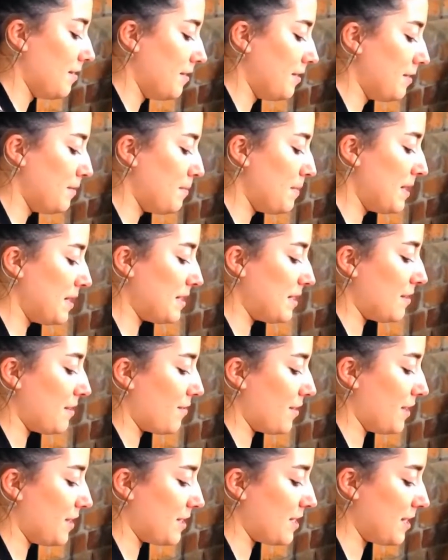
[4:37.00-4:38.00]
a bit
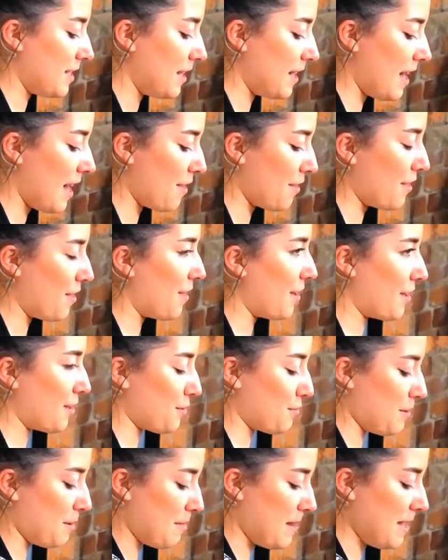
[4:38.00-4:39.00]
different to other things
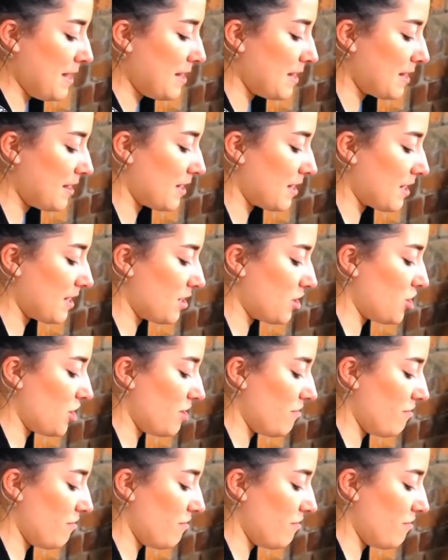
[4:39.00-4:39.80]
we make in the kitchen.